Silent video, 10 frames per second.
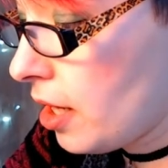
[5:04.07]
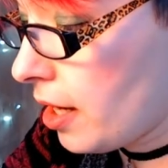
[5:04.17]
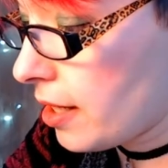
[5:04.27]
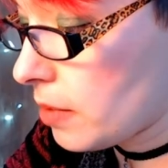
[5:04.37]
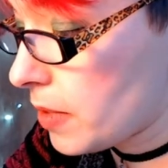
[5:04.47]
I
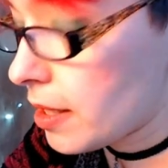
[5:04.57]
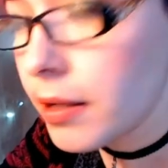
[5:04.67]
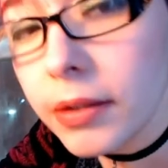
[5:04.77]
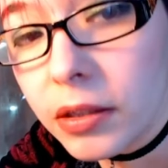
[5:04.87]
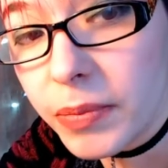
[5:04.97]
keep it at a
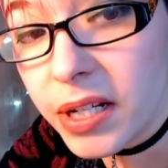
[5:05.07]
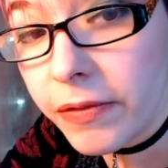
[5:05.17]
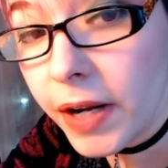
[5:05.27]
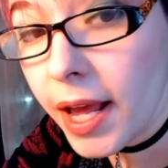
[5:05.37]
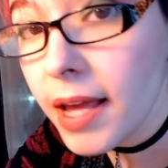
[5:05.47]
little bit of
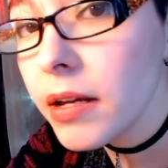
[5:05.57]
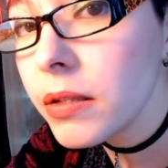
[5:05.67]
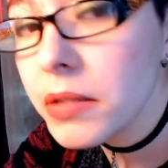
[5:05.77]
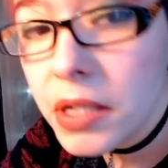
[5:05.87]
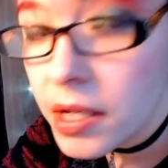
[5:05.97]
an
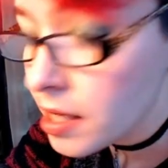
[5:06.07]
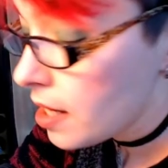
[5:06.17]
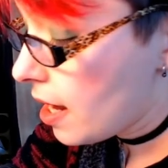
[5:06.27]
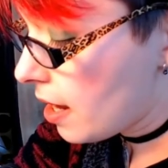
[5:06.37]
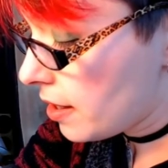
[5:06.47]
angle.
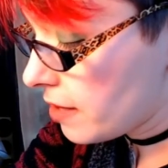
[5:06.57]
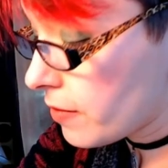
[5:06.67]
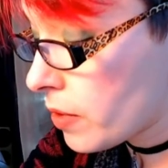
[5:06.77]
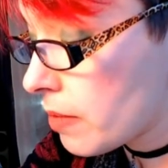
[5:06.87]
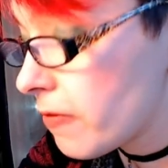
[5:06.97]
Uh, and even
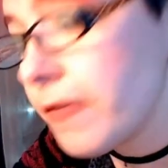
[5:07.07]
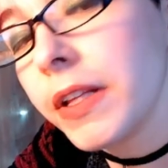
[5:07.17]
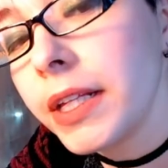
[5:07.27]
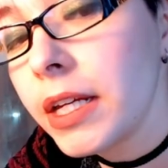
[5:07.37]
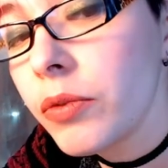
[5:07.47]
when I'm
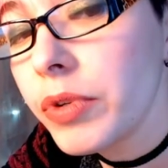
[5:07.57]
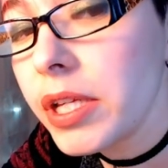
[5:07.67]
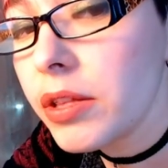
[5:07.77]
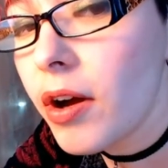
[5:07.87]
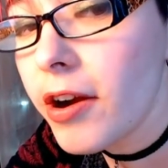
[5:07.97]
filling in really
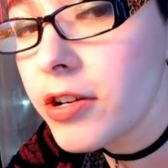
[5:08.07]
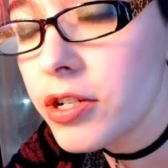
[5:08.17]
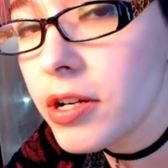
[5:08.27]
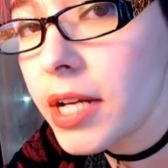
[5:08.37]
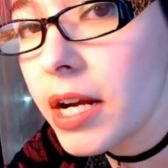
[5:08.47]
large
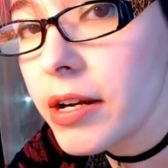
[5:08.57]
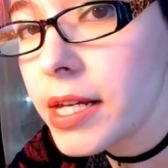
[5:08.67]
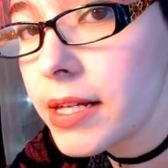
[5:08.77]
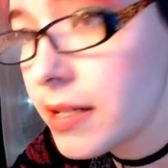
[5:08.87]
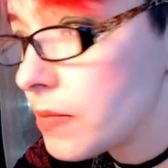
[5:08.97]
dark
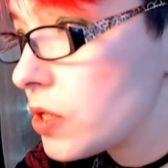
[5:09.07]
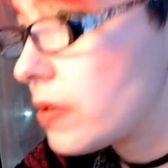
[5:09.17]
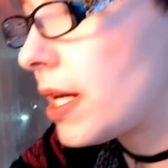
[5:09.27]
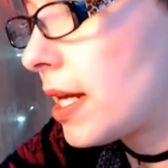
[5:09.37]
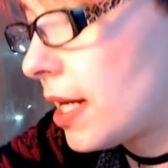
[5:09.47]
areas, I'm
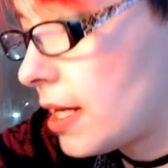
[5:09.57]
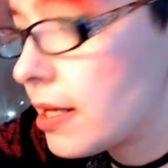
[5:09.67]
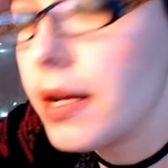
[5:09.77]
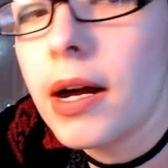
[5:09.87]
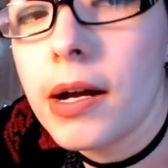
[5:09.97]
doing it in
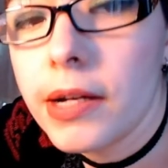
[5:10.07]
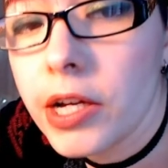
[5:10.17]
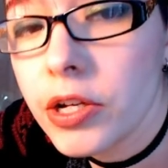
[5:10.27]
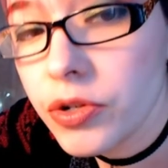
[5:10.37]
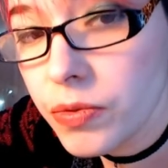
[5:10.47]
uh,
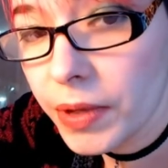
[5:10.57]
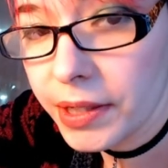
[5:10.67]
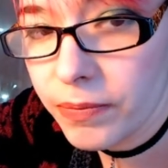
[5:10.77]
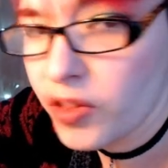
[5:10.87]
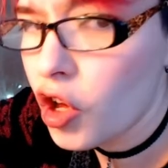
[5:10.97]
like
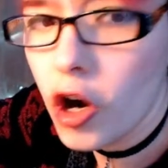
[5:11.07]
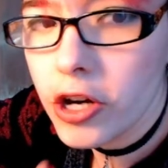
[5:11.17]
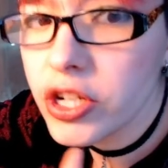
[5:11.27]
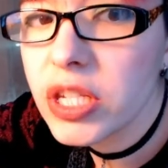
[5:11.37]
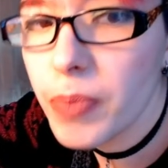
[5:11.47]

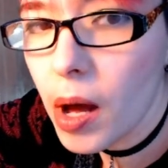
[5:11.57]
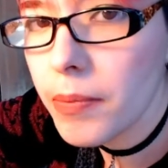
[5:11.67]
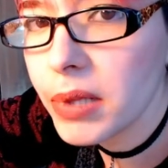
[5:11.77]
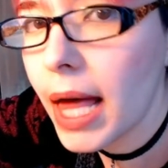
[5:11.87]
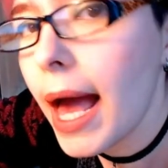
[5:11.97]
large spot
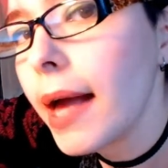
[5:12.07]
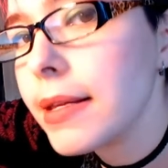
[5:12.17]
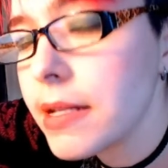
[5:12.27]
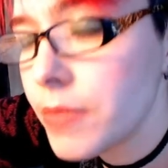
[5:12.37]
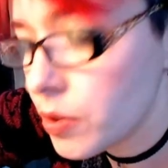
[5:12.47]
blacks.
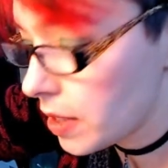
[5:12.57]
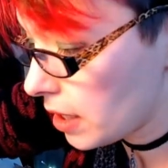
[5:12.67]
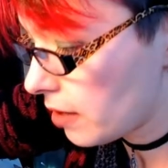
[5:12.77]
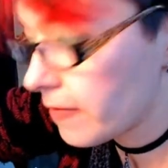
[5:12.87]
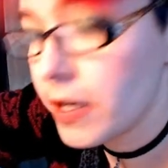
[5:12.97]
I'm doing it
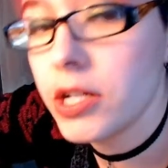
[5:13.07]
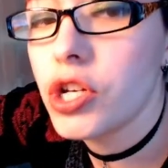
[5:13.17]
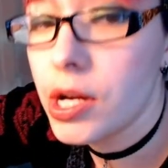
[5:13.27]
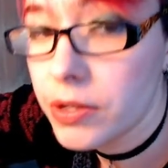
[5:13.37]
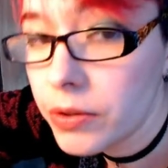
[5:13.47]
in a very
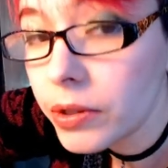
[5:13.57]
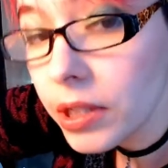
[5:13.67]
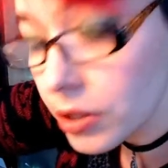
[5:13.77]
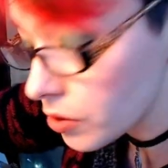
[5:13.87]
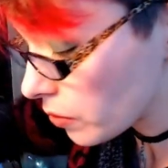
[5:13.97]
gentle,
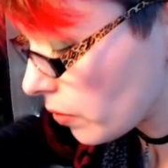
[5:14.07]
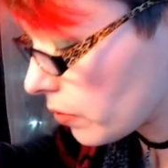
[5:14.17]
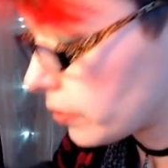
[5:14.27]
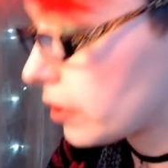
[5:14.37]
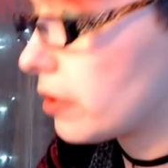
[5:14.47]

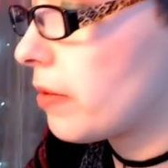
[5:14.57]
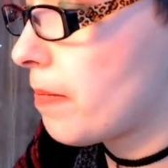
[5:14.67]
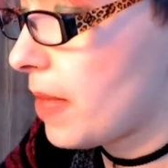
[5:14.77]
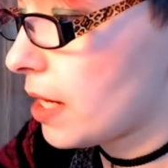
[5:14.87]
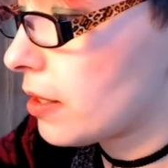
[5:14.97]
controlled
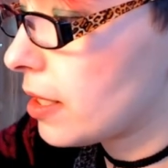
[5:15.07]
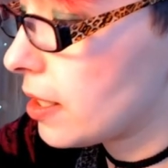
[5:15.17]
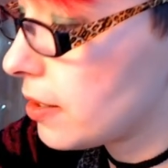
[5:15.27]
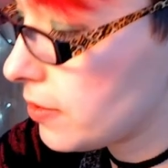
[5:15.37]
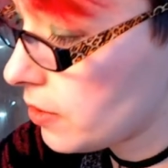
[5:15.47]
manner.
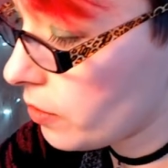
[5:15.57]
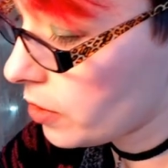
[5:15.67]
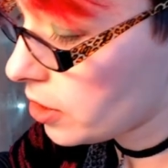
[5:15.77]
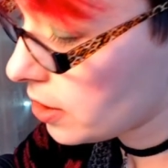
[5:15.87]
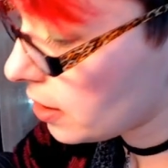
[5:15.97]
So we're
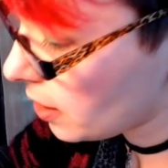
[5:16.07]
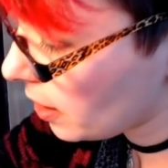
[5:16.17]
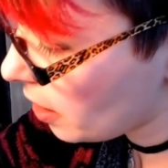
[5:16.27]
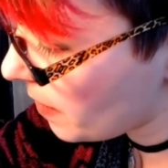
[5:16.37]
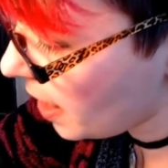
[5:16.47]
just going to
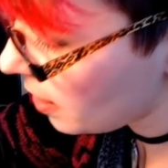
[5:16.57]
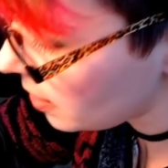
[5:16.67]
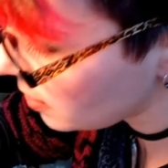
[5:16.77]
come at it